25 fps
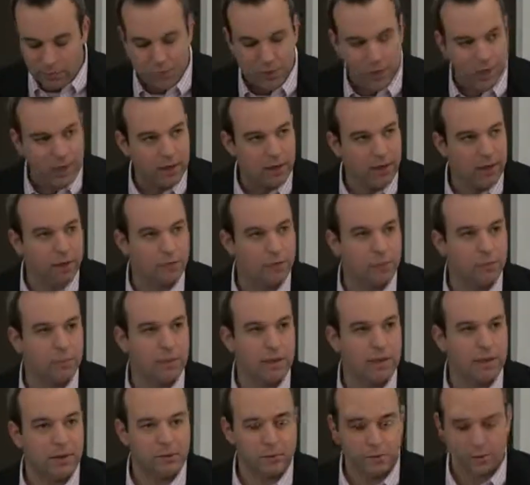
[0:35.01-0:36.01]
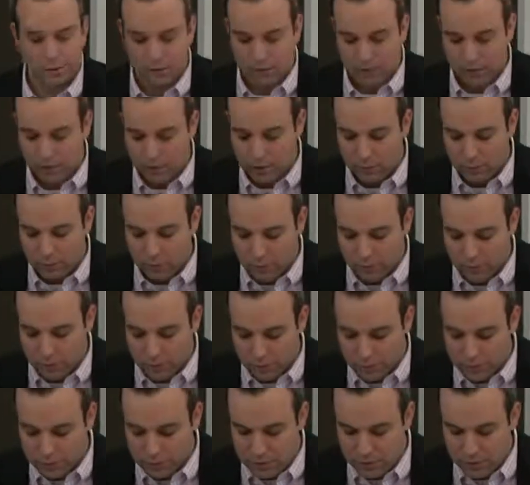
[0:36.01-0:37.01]
challenge for medicine and
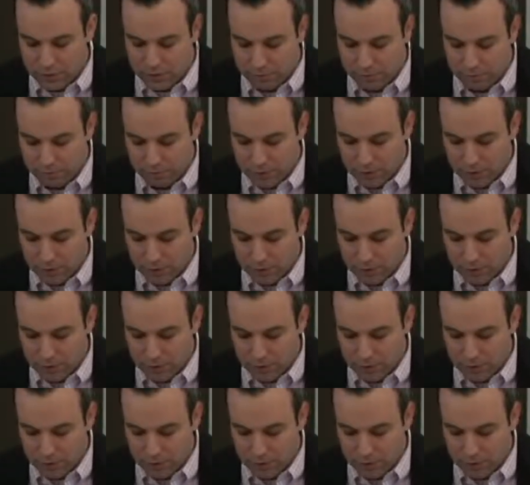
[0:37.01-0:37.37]
research.